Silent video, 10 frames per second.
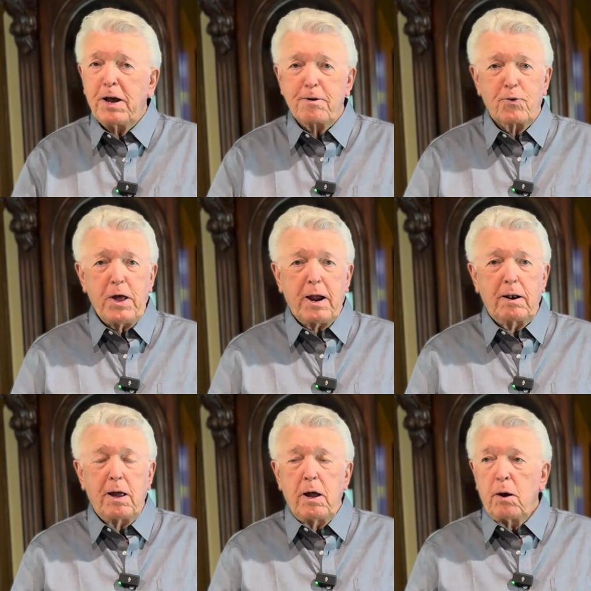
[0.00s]
sitting there
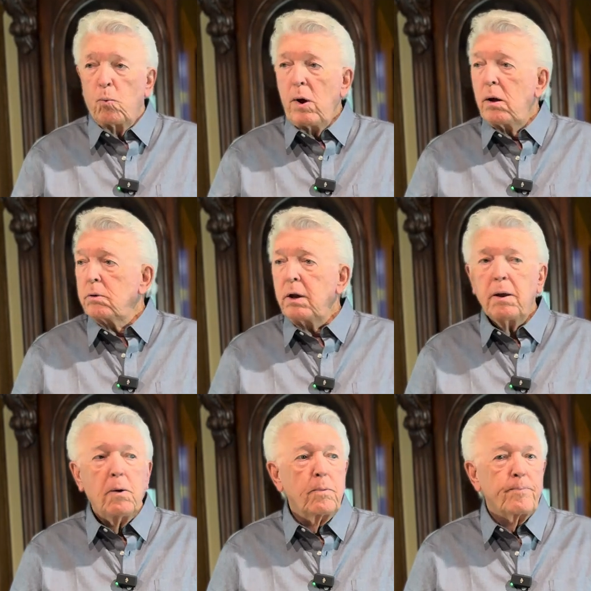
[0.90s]
thinking, well, you
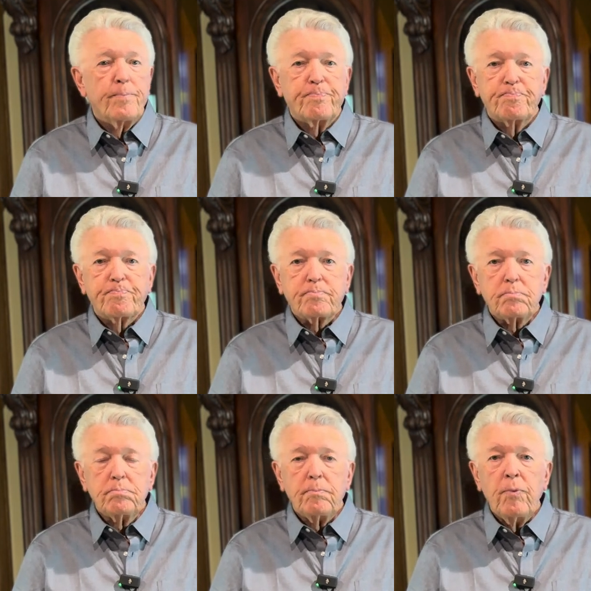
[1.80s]
know,
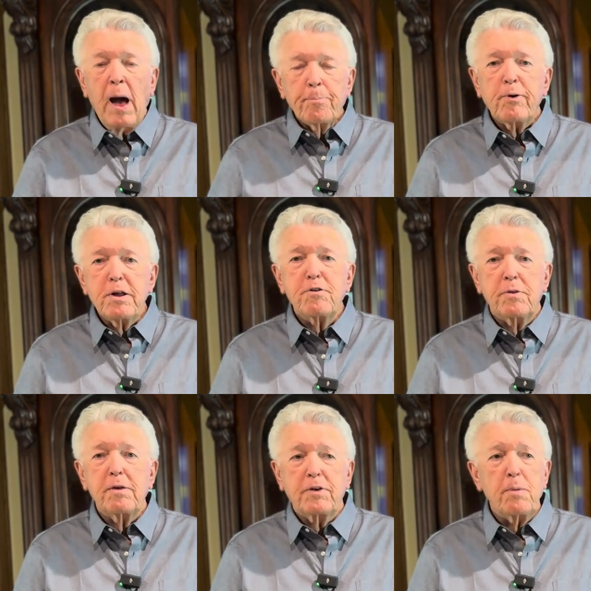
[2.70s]
I'm pretty sure
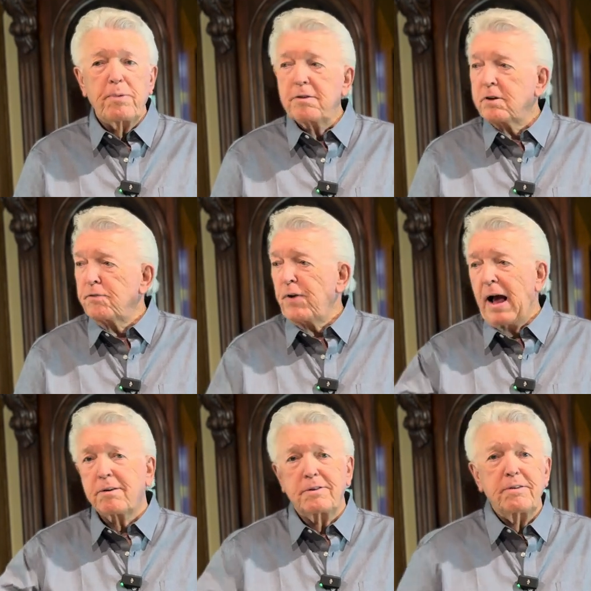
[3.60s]
this airplane is going to
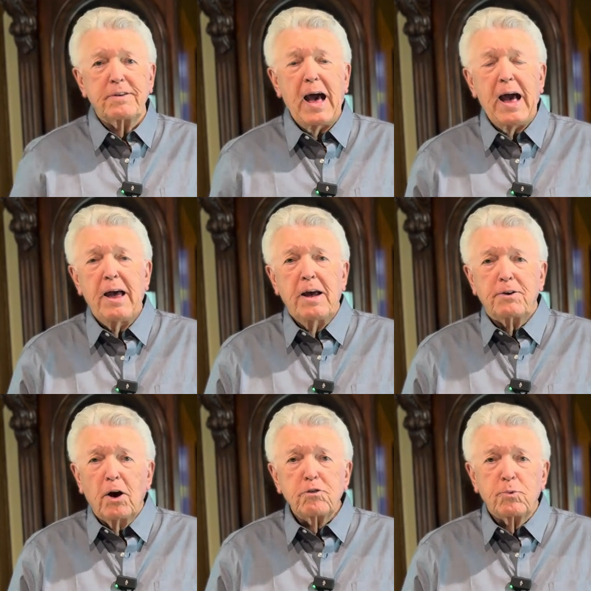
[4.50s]
fly because this guy
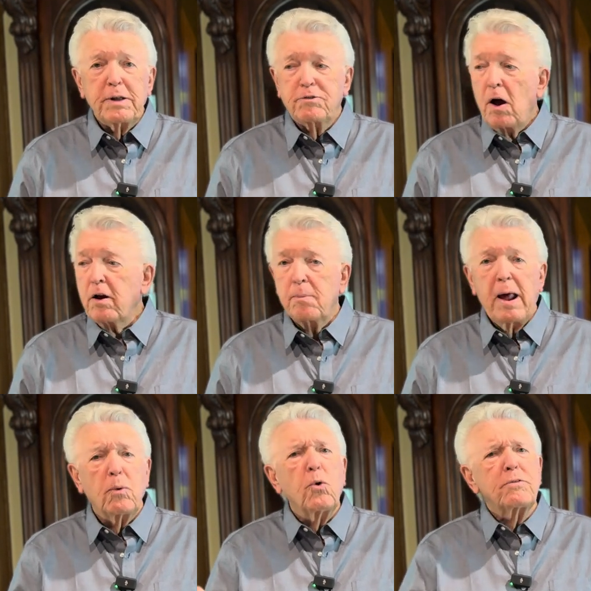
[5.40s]
knows what he's talking
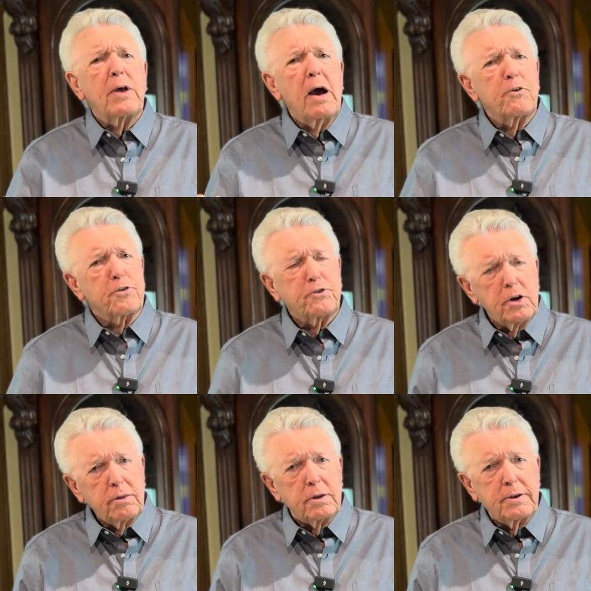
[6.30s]
about. And once I
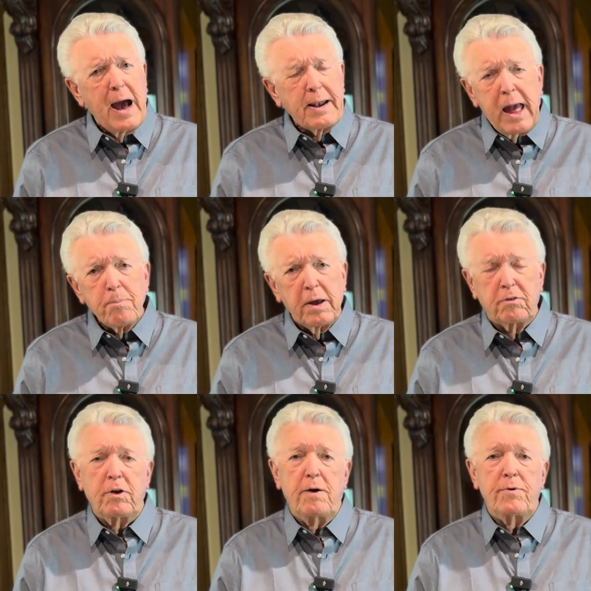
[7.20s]
understood the
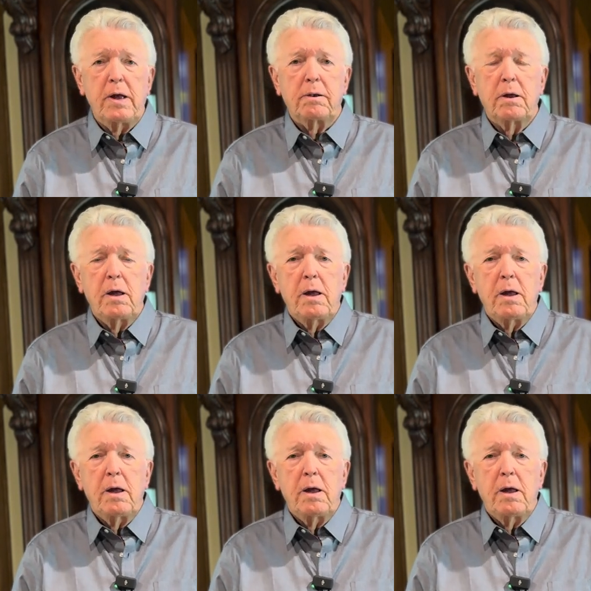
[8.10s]
dynamics of it,